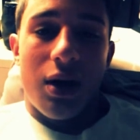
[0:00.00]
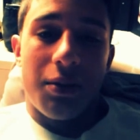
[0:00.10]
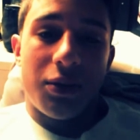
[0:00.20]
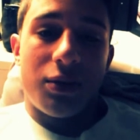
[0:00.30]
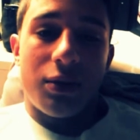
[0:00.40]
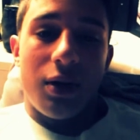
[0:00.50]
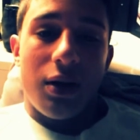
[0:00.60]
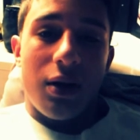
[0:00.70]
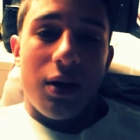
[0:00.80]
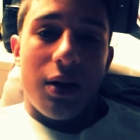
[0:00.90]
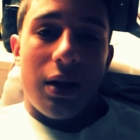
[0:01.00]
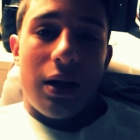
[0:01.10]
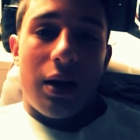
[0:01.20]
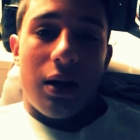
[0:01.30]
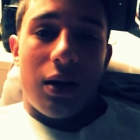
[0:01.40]
I'm
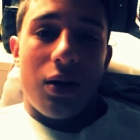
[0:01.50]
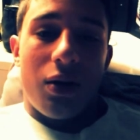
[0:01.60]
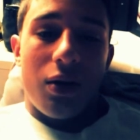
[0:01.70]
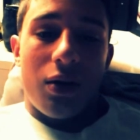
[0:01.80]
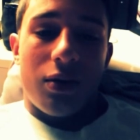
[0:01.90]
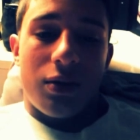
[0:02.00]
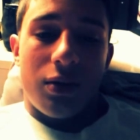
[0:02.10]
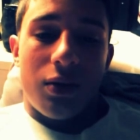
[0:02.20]
like, you know,